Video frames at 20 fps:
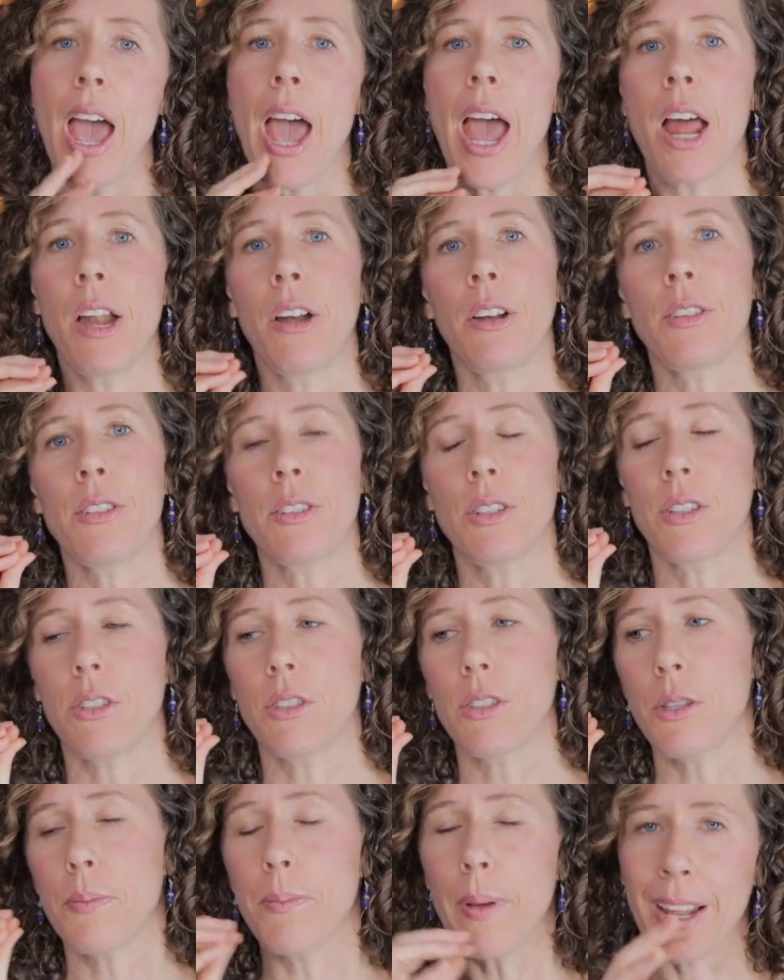And
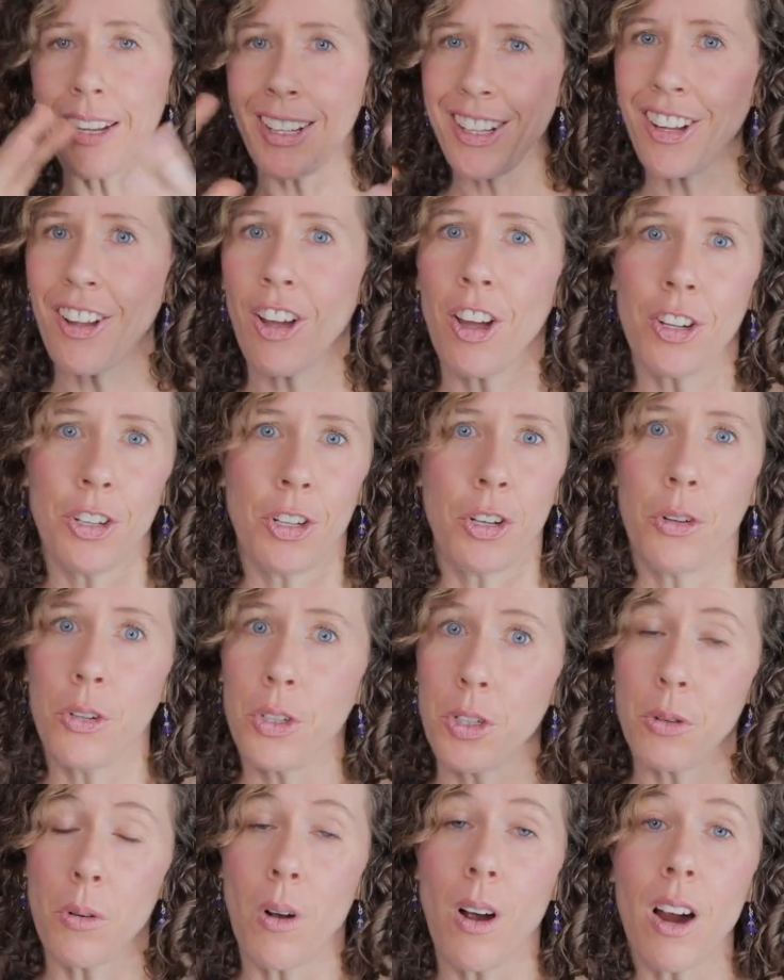depending on who
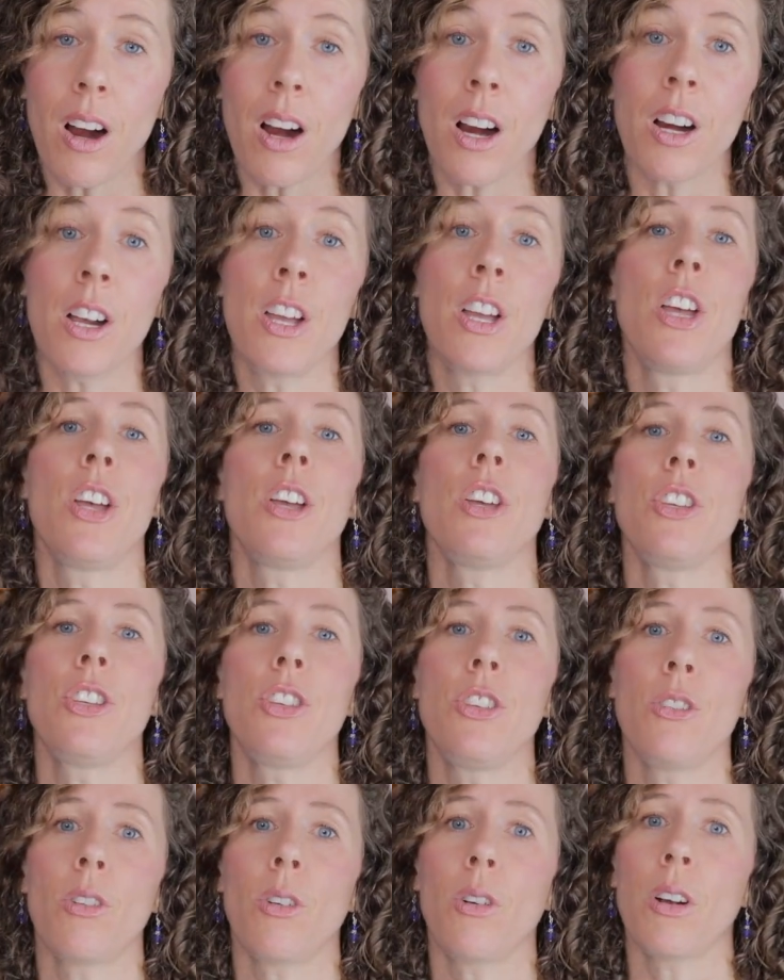you are,
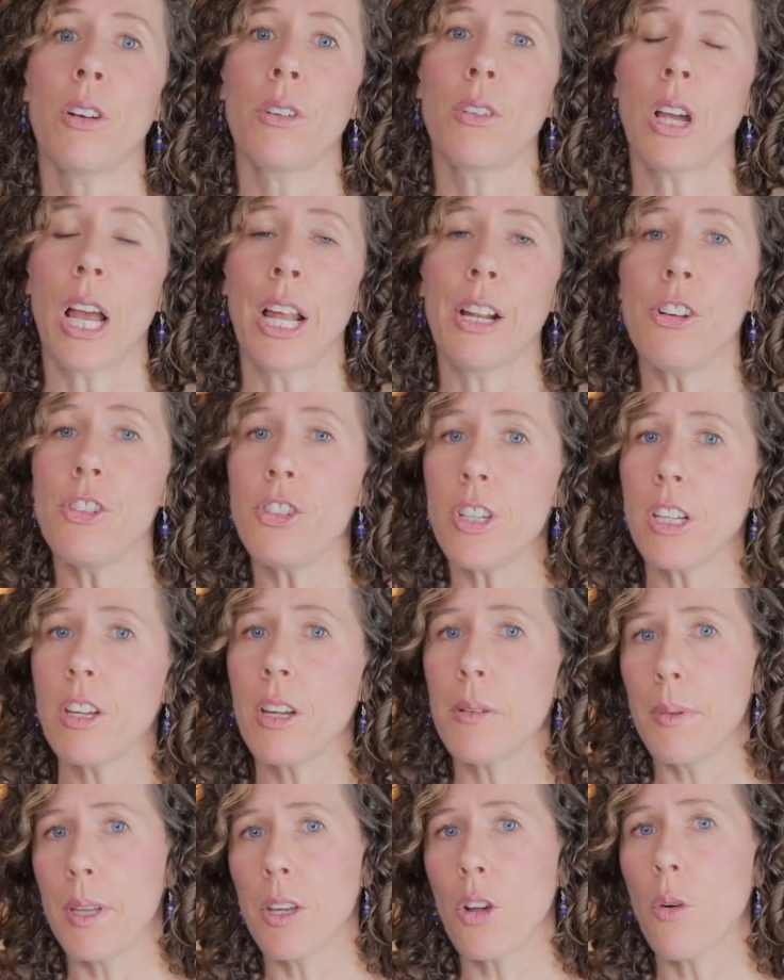your energy
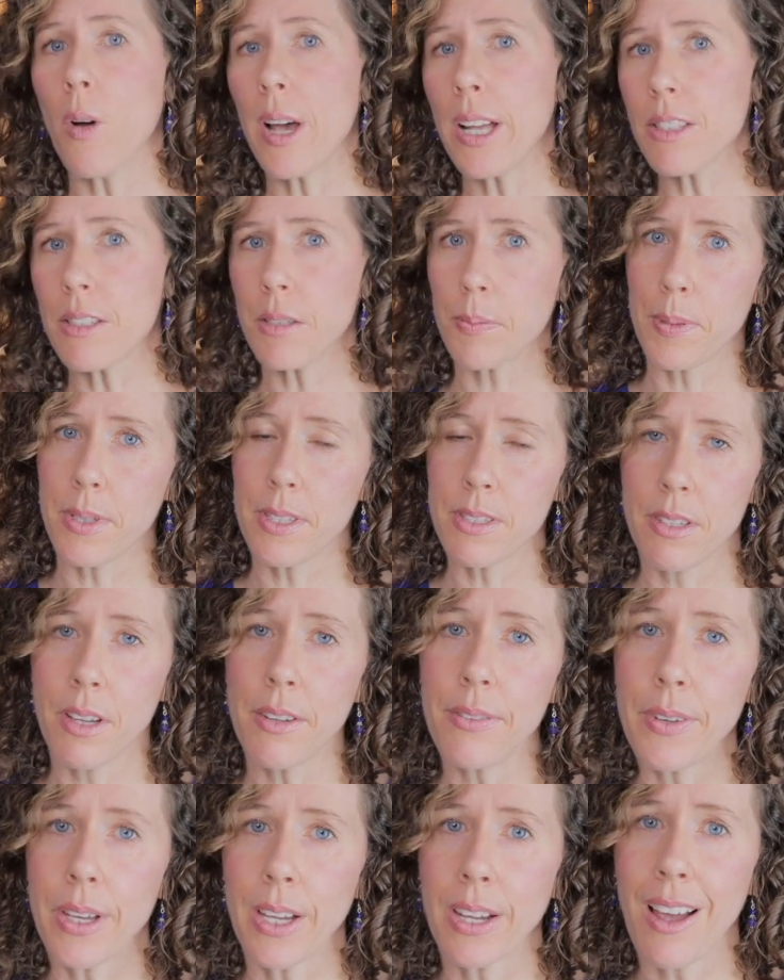could be quite
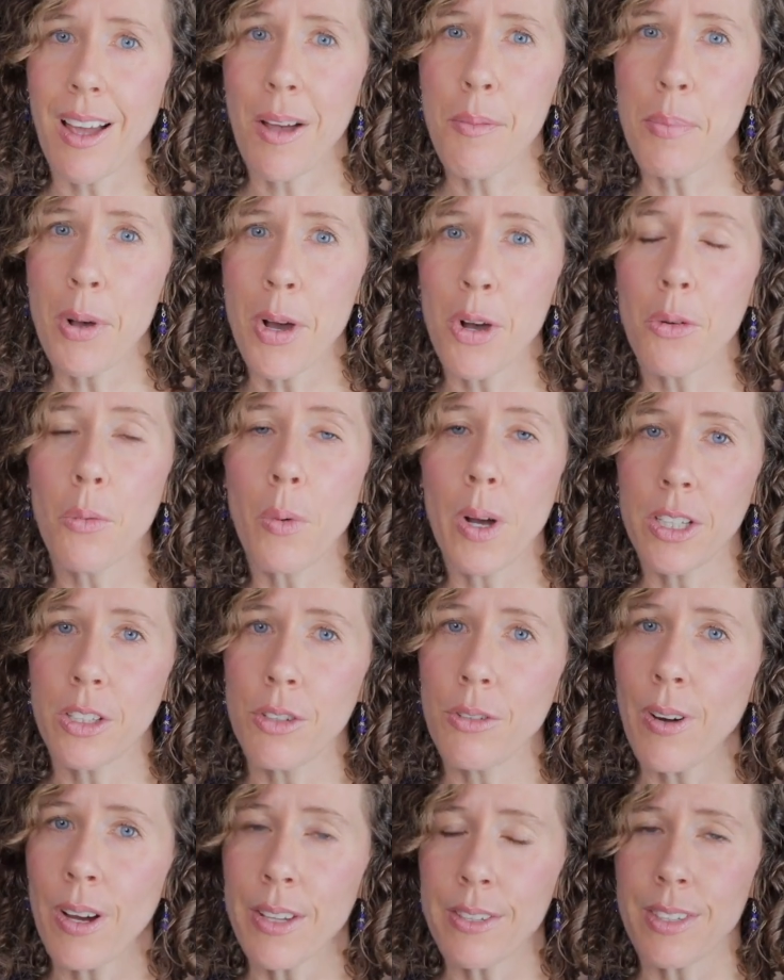specific about what
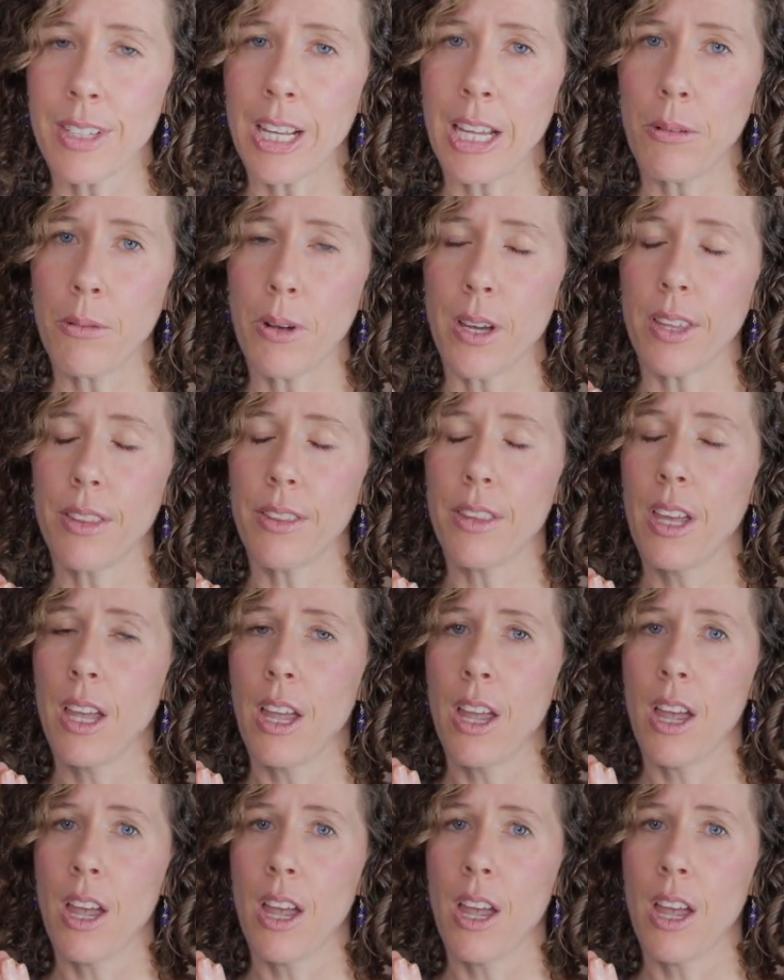you resonate with.